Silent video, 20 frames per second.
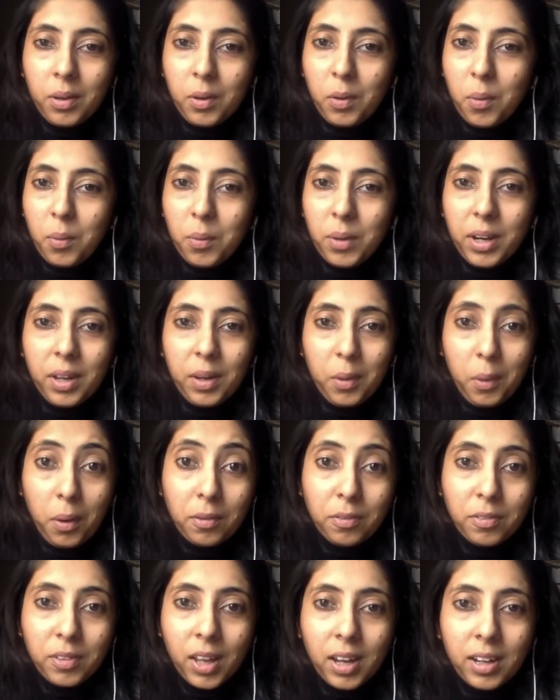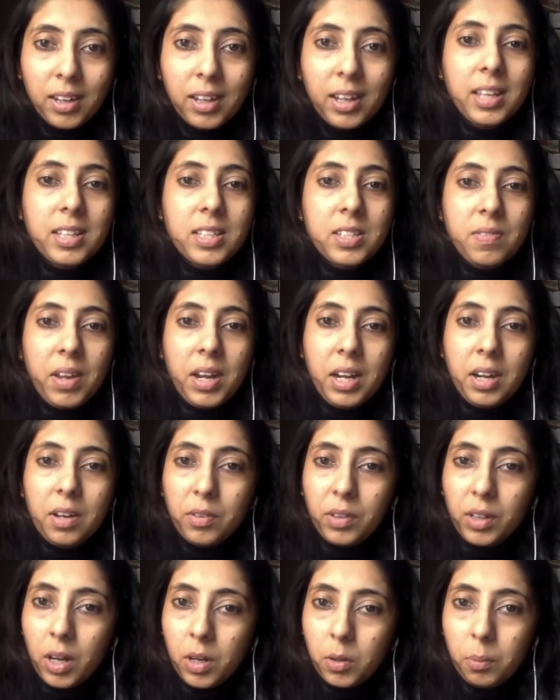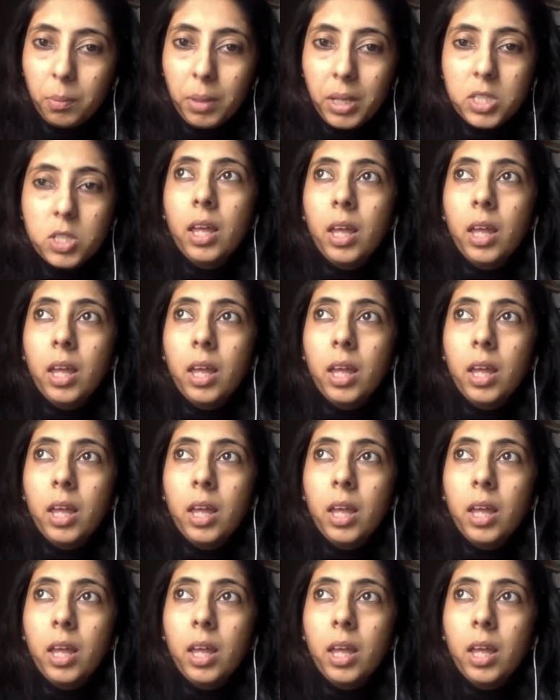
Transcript: COVID and all of that, it's very difficult to meet.